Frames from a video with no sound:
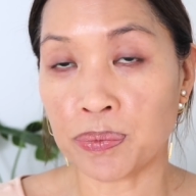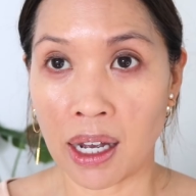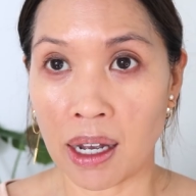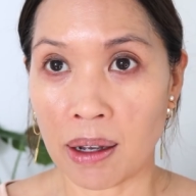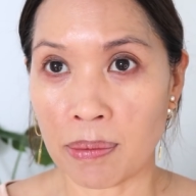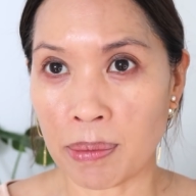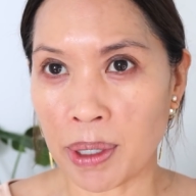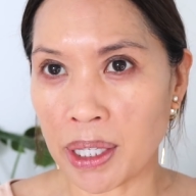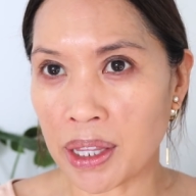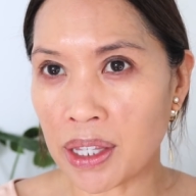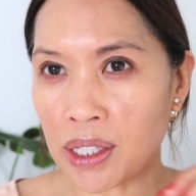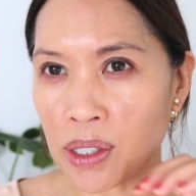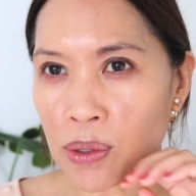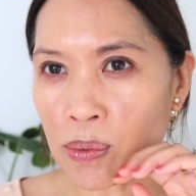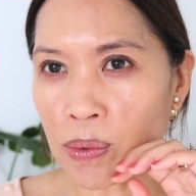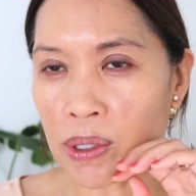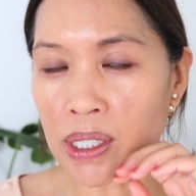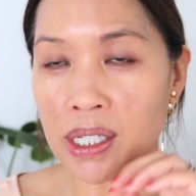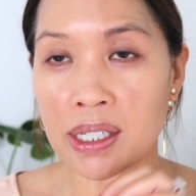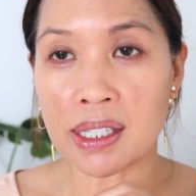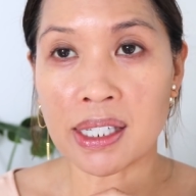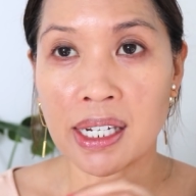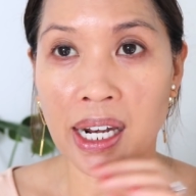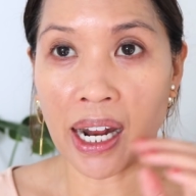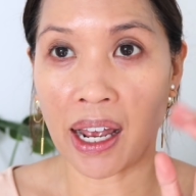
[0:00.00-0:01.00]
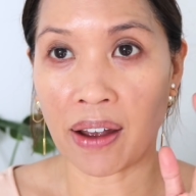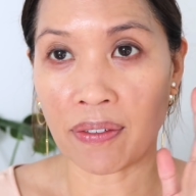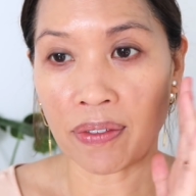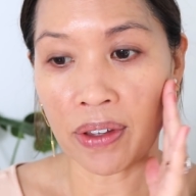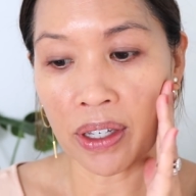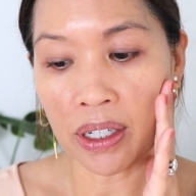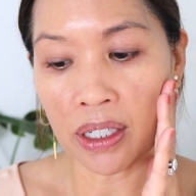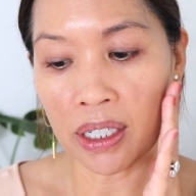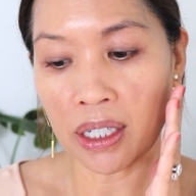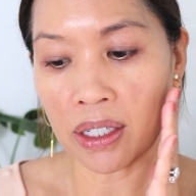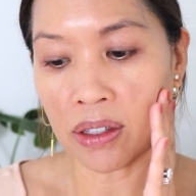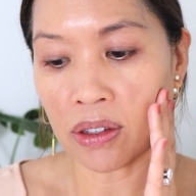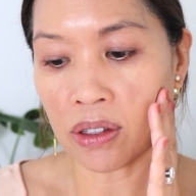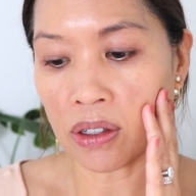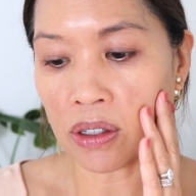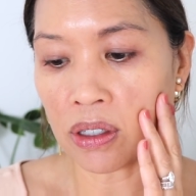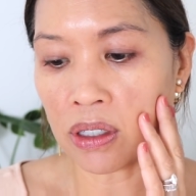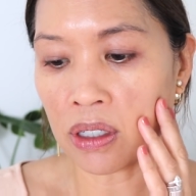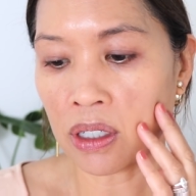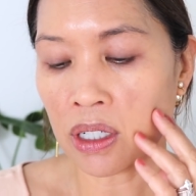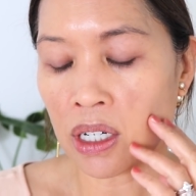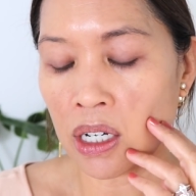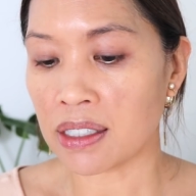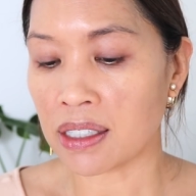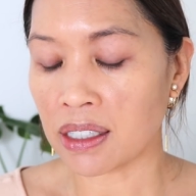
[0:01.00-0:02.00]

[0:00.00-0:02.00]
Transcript: Um, and this one doesn't have that either.